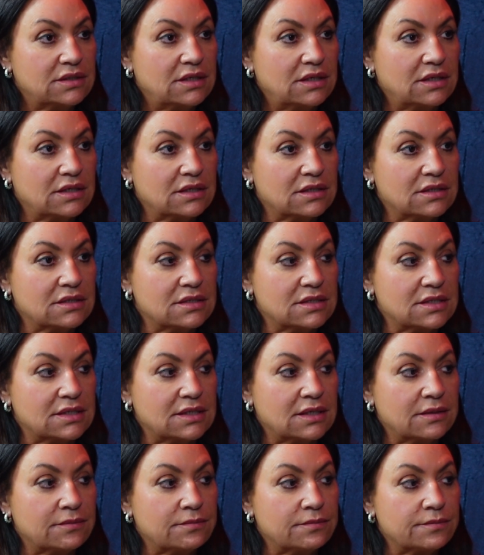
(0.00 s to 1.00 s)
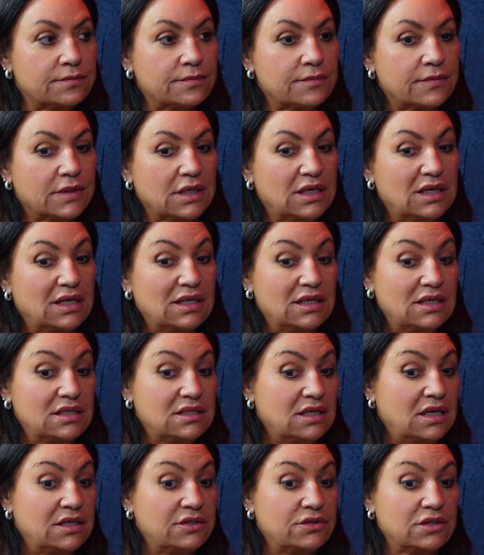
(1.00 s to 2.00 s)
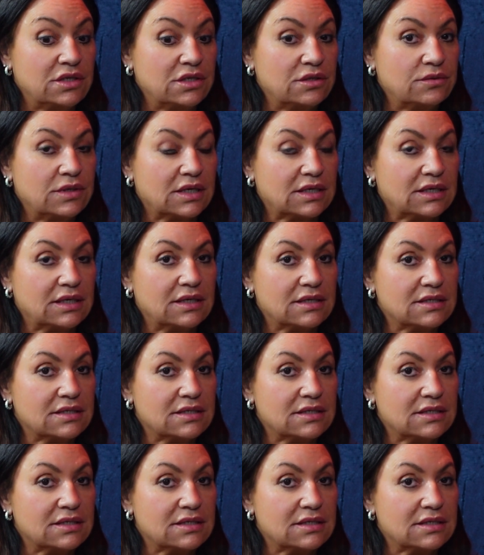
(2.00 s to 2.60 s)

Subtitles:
and he died really quickly.